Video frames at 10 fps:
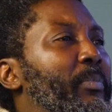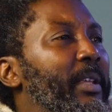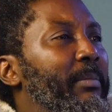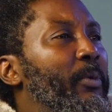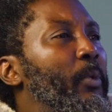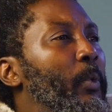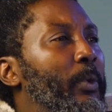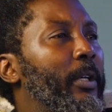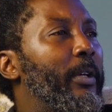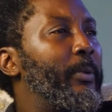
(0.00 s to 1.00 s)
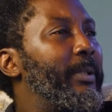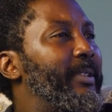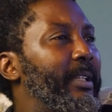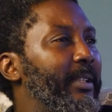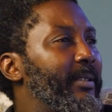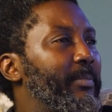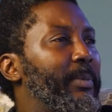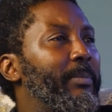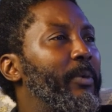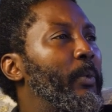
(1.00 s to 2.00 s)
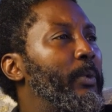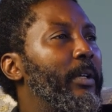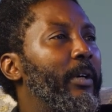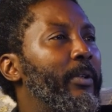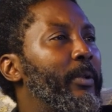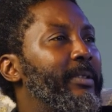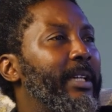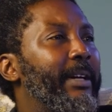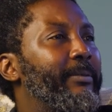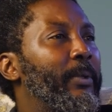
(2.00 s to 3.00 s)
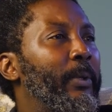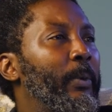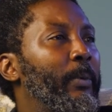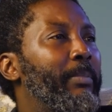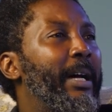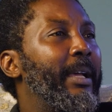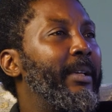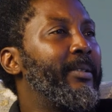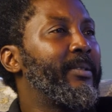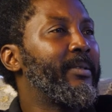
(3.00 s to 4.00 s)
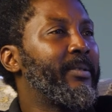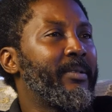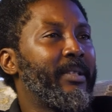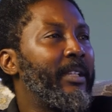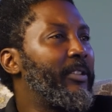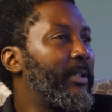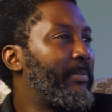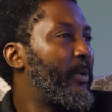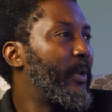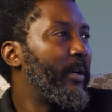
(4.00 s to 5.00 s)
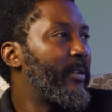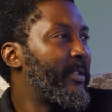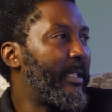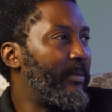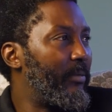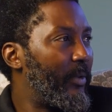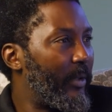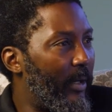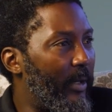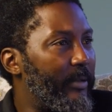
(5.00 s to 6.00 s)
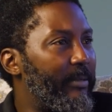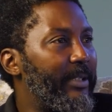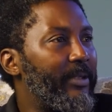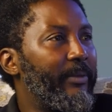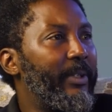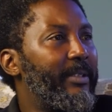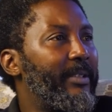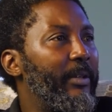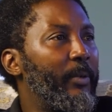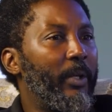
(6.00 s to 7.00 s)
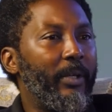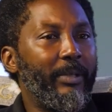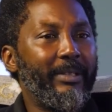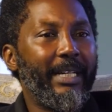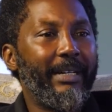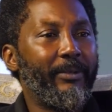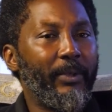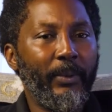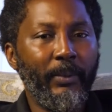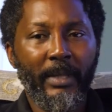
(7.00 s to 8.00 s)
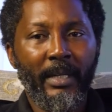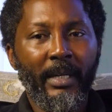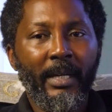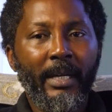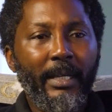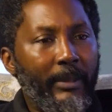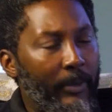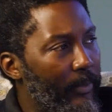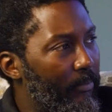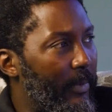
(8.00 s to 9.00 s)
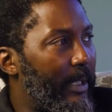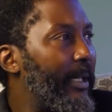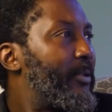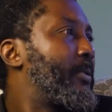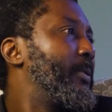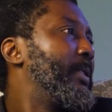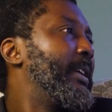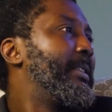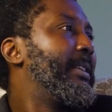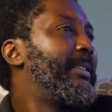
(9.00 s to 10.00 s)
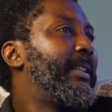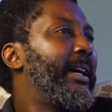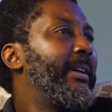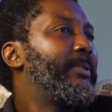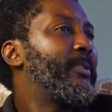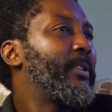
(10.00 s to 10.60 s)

People would always eat. People would always have to buy sanitary products and all the rest of it. They will always have to get through their daily lives.